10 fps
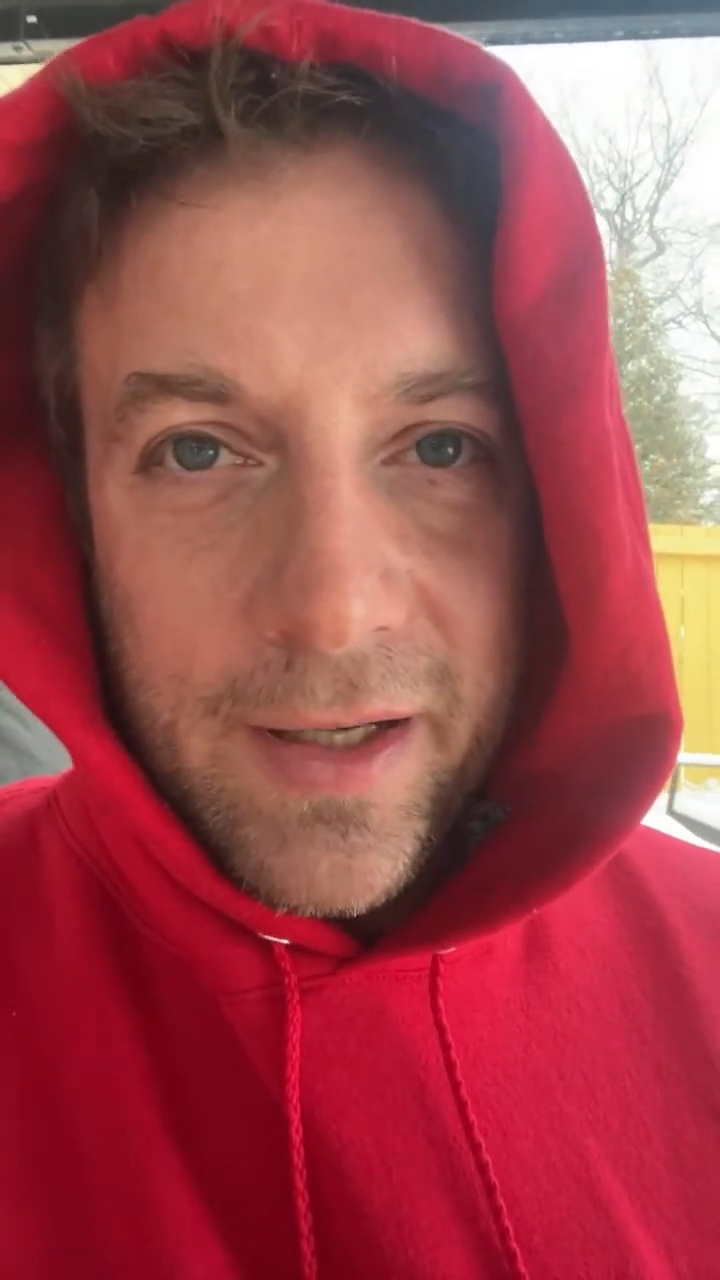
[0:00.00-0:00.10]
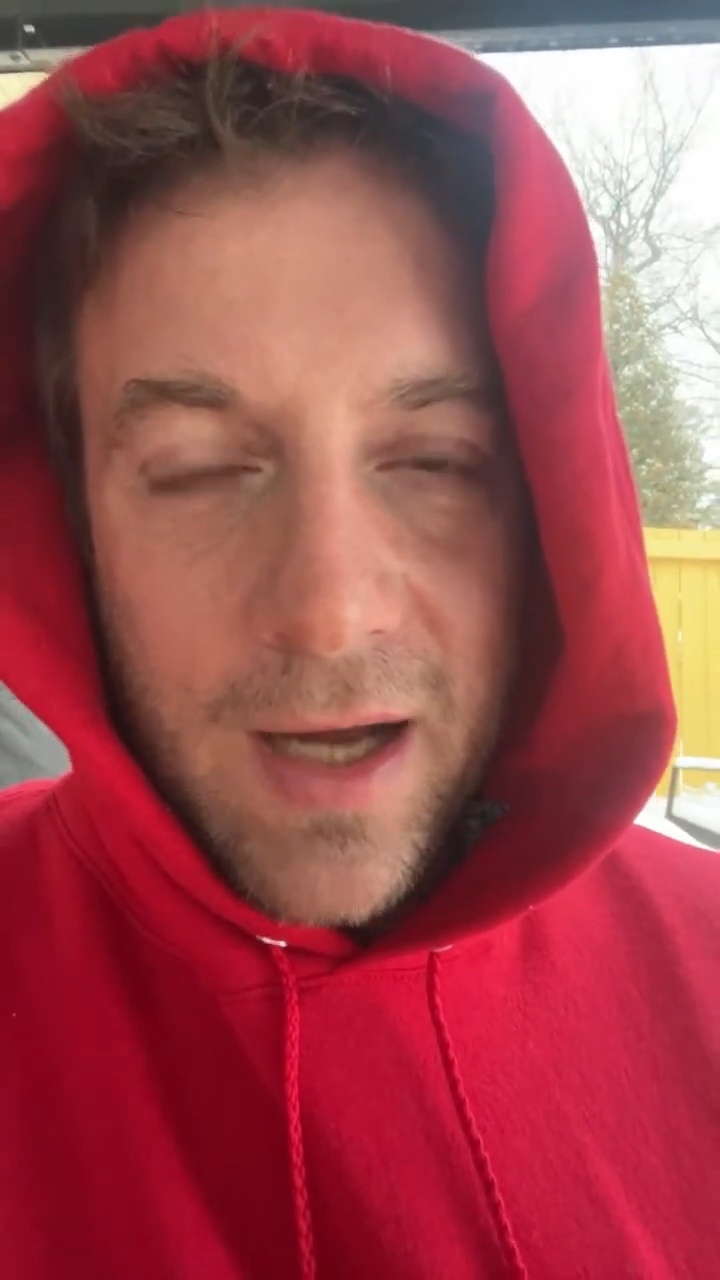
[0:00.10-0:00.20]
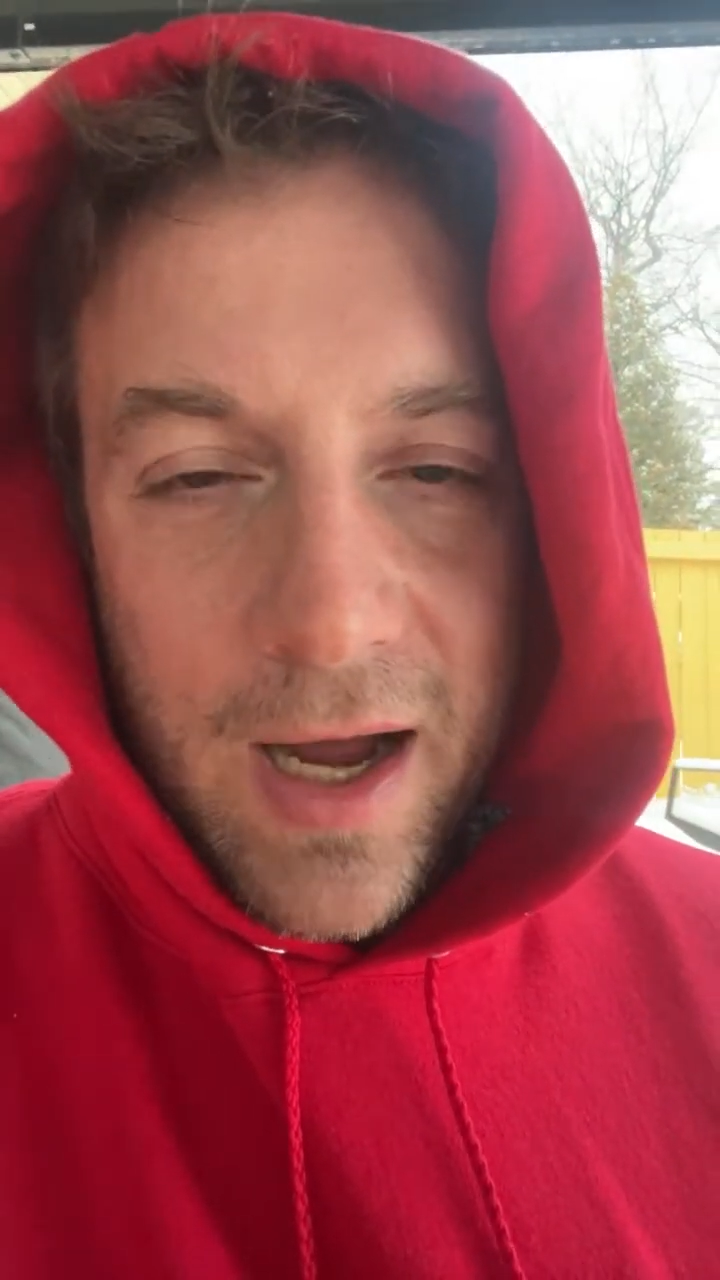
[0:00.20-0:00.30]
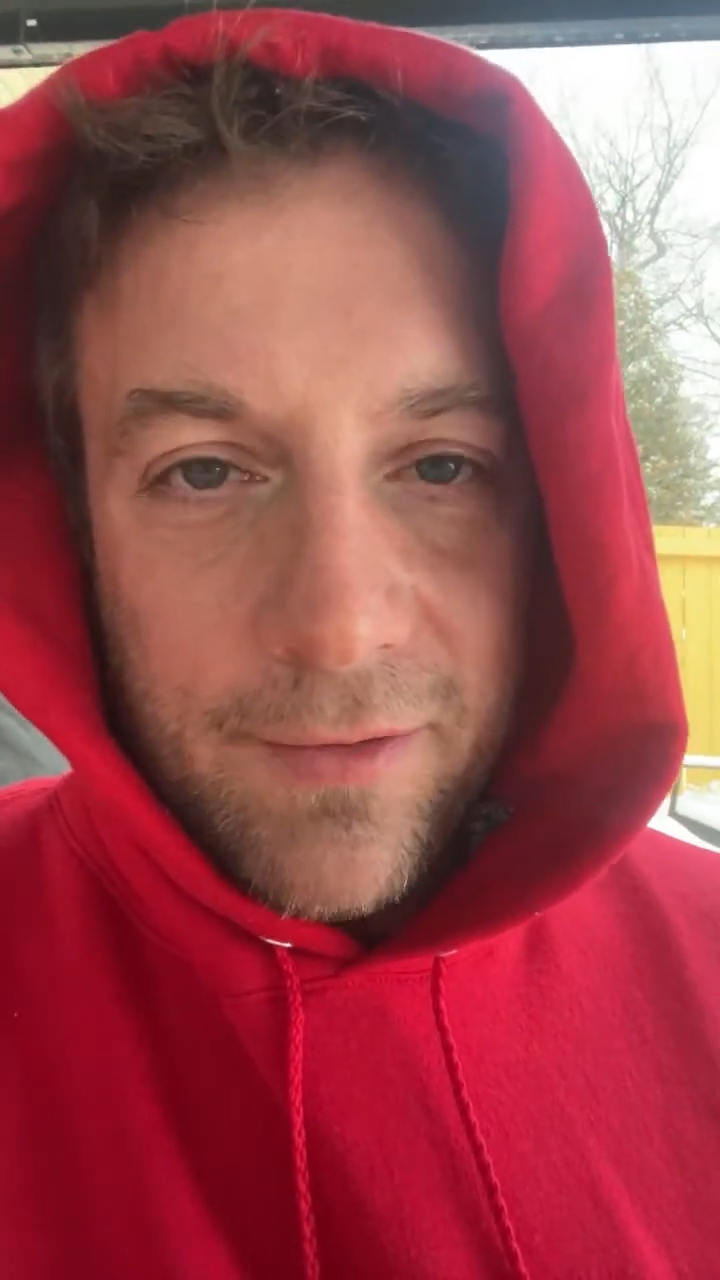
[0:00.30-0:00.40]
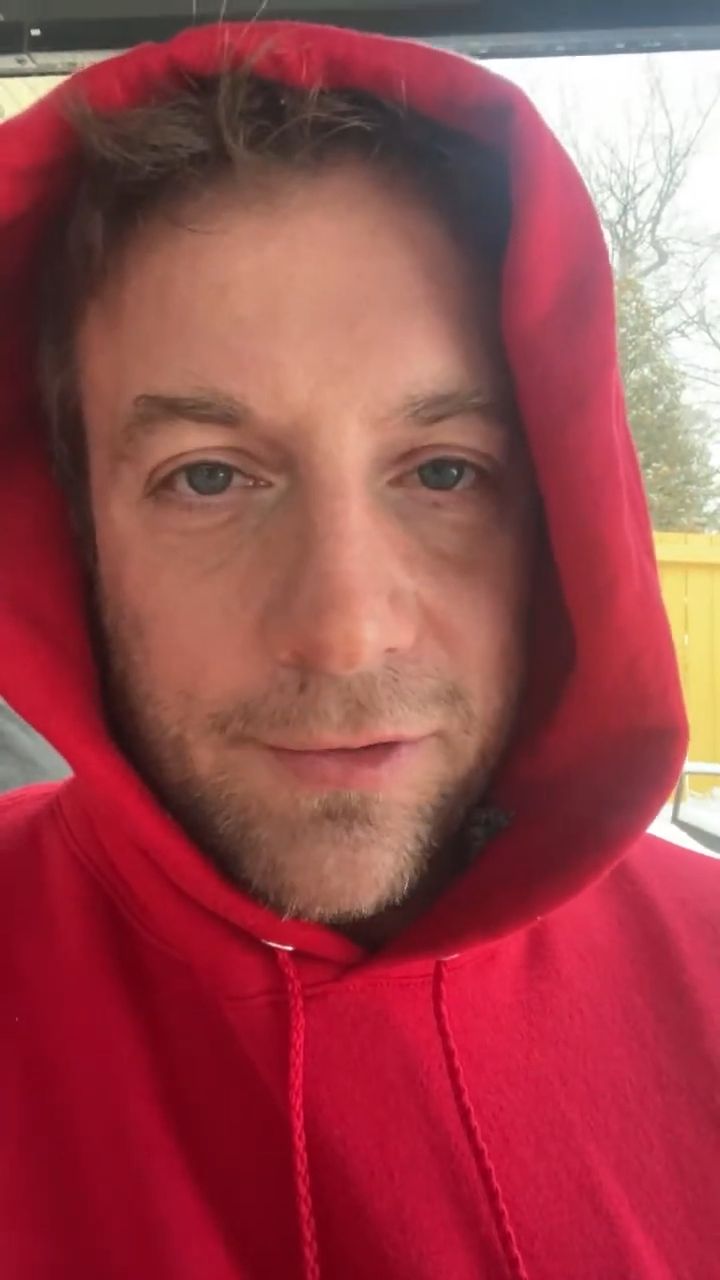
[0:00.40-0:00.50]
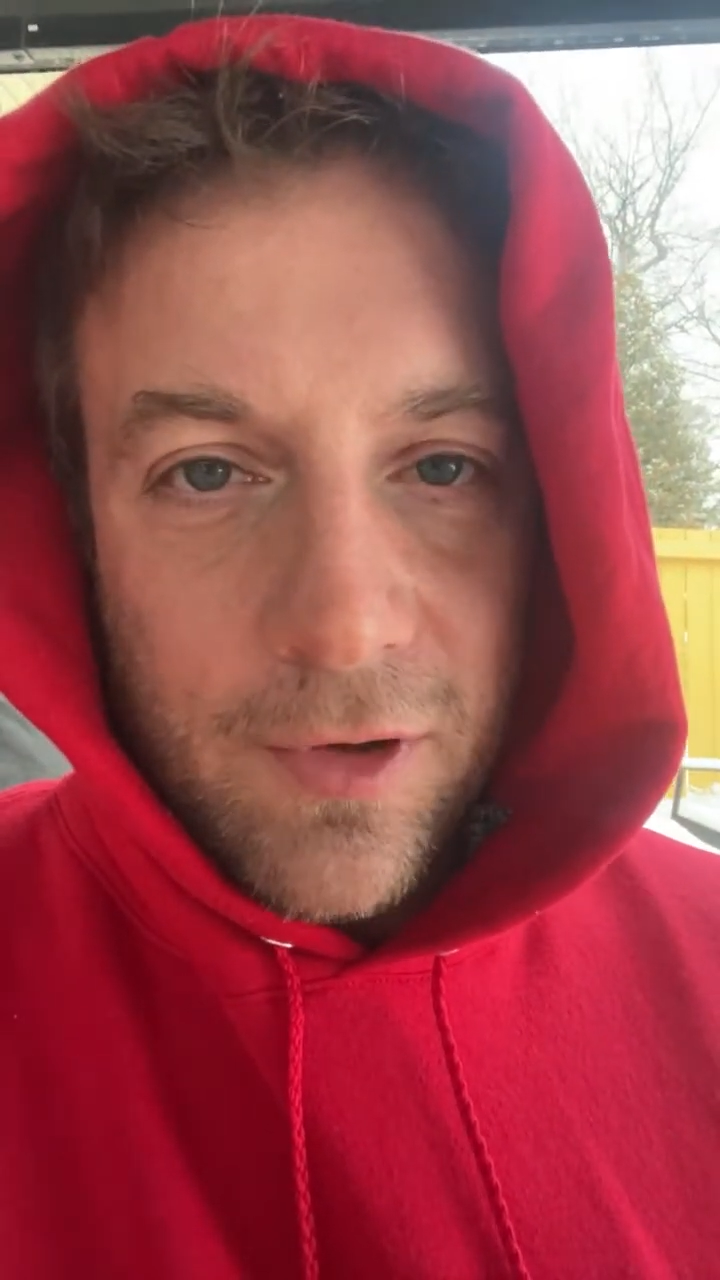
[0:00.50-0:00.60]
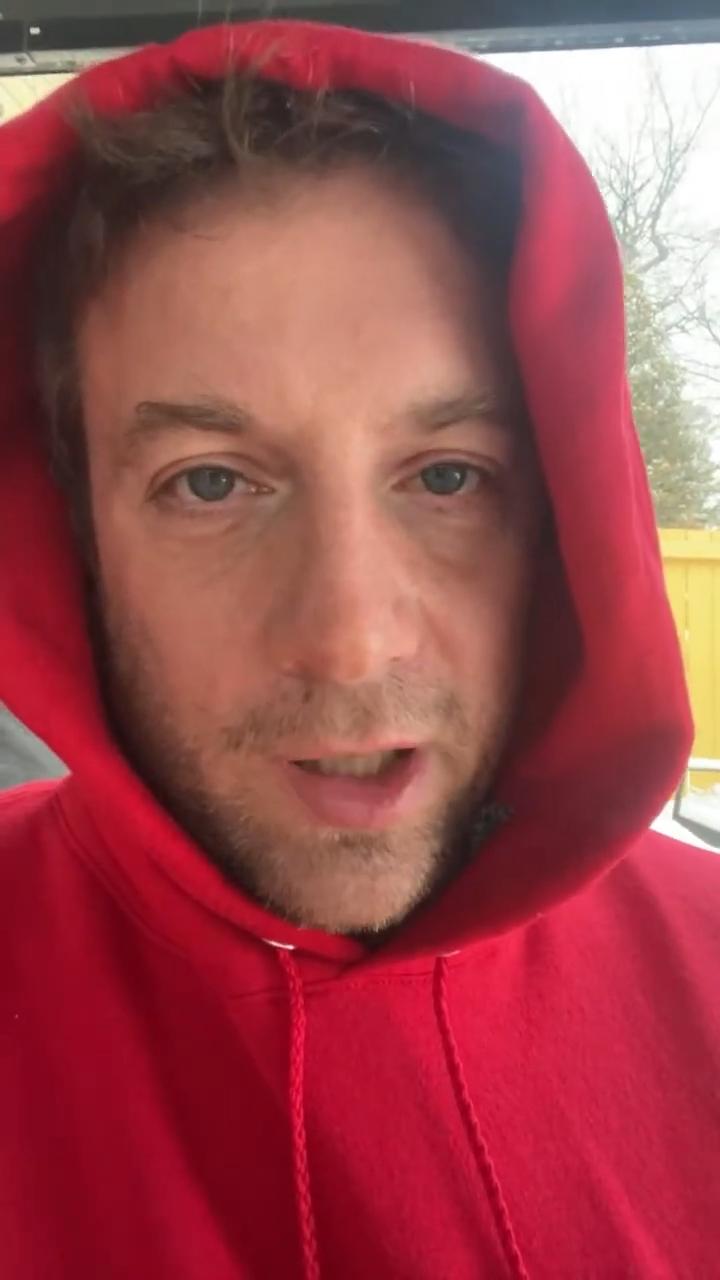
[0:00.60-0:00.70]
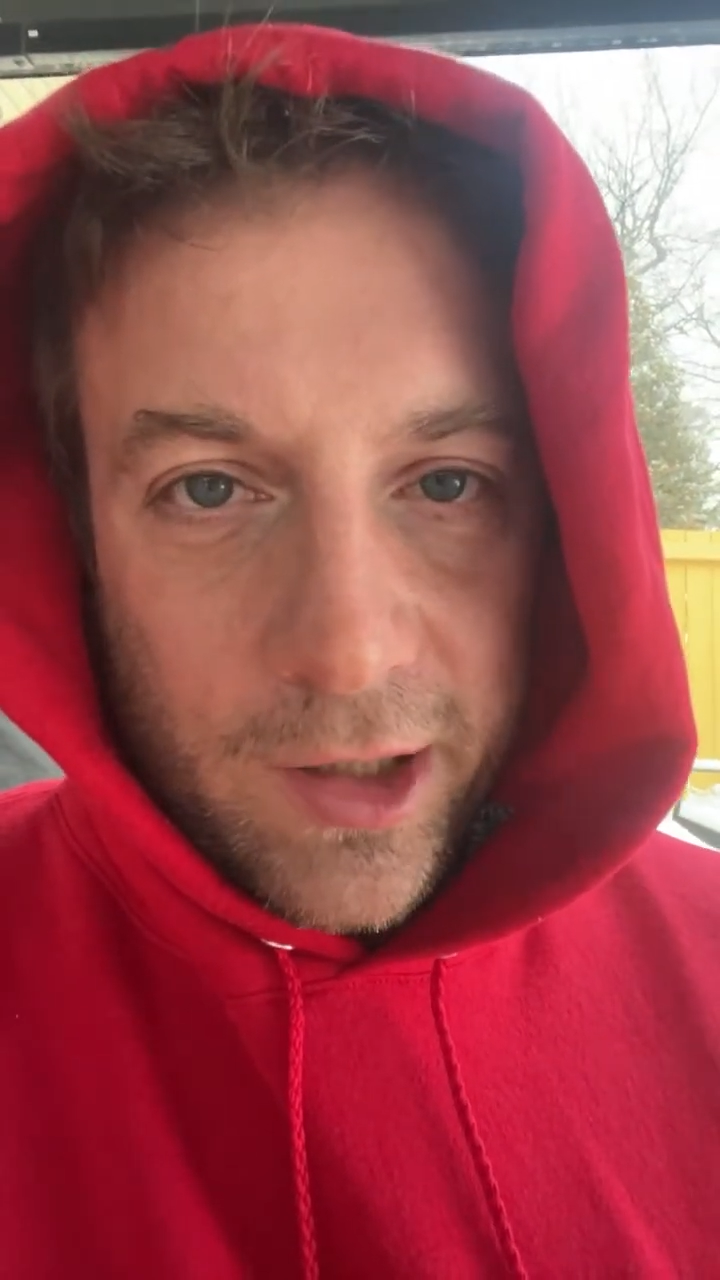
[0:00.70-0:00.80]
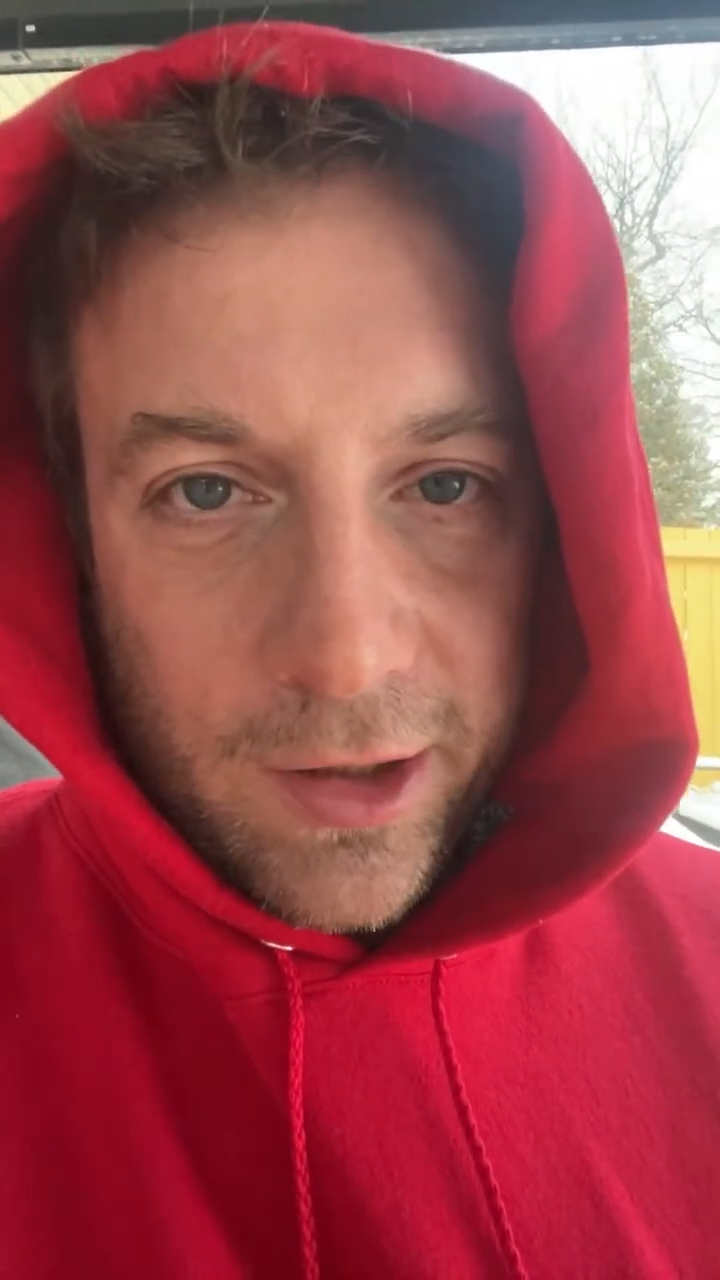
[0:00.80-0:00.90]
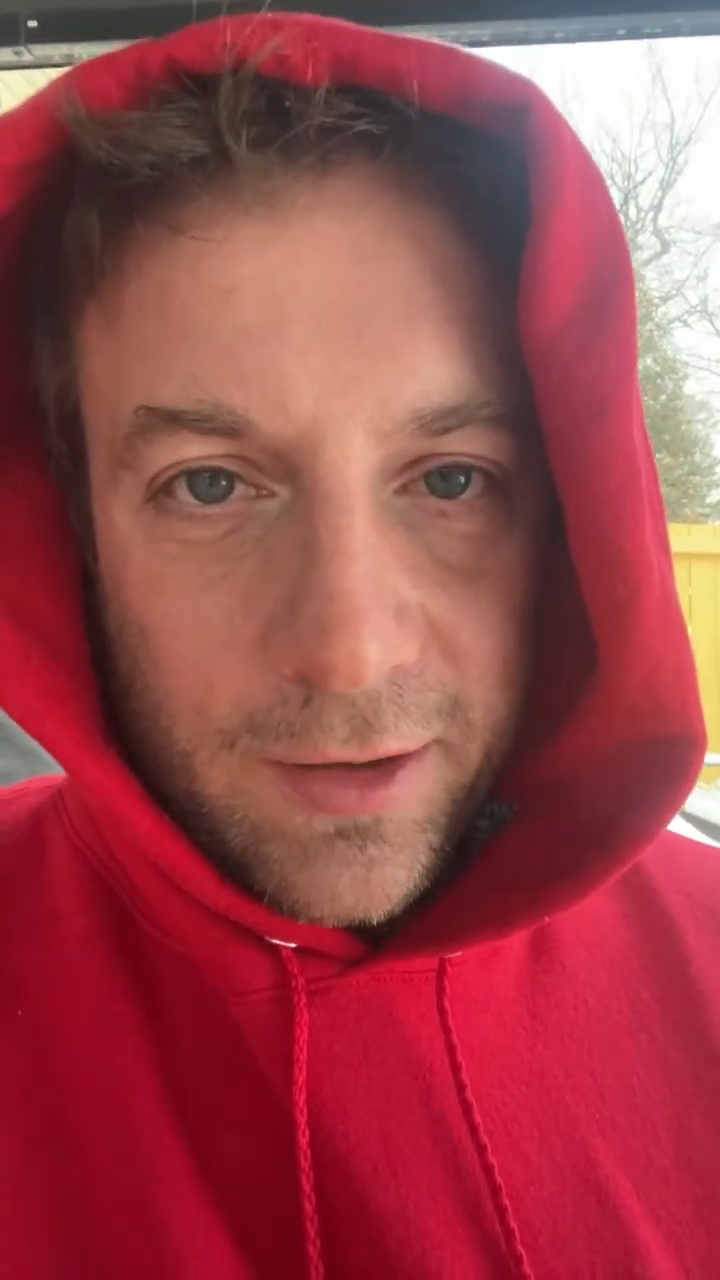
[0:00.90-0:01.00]
died for
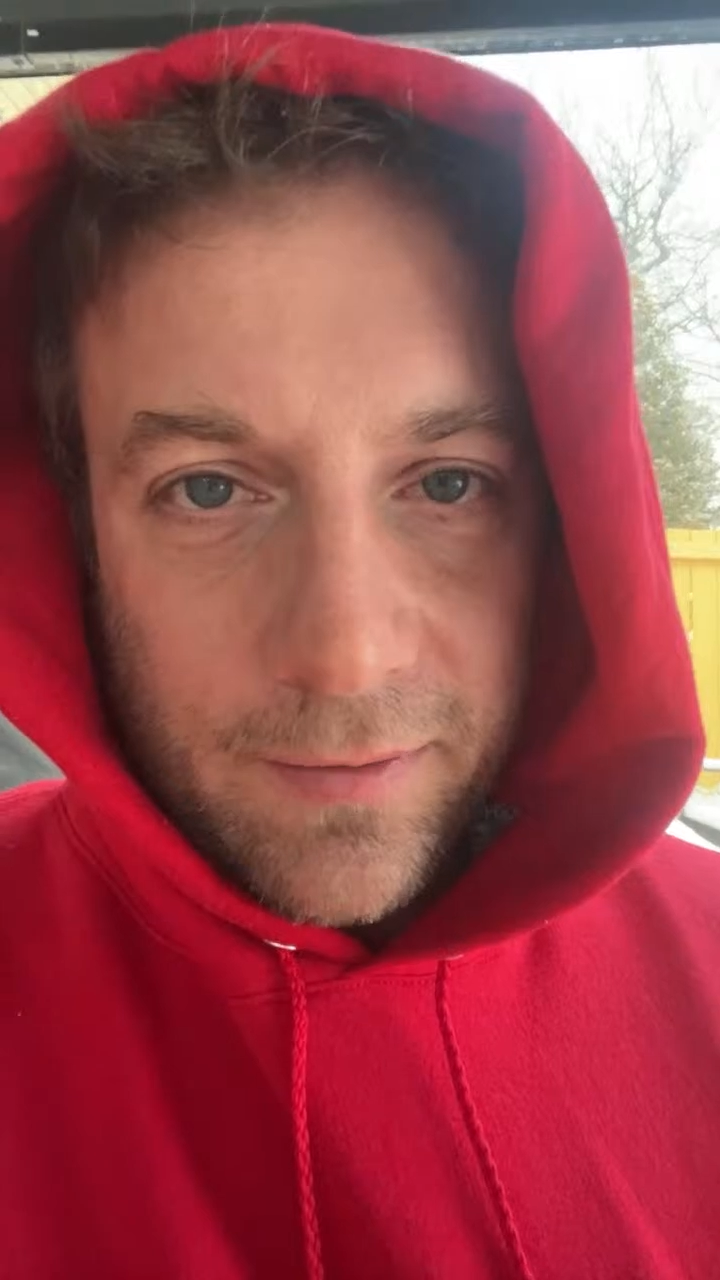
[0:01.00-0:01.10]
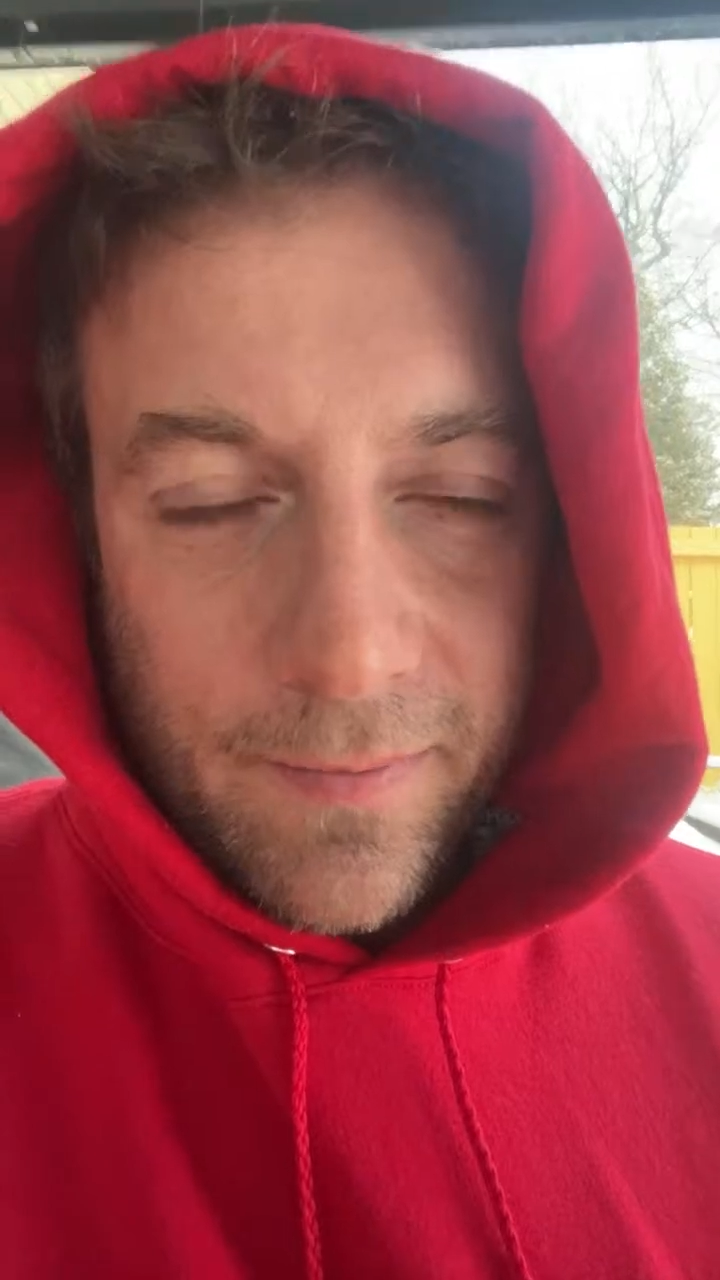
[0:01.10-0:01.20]
us.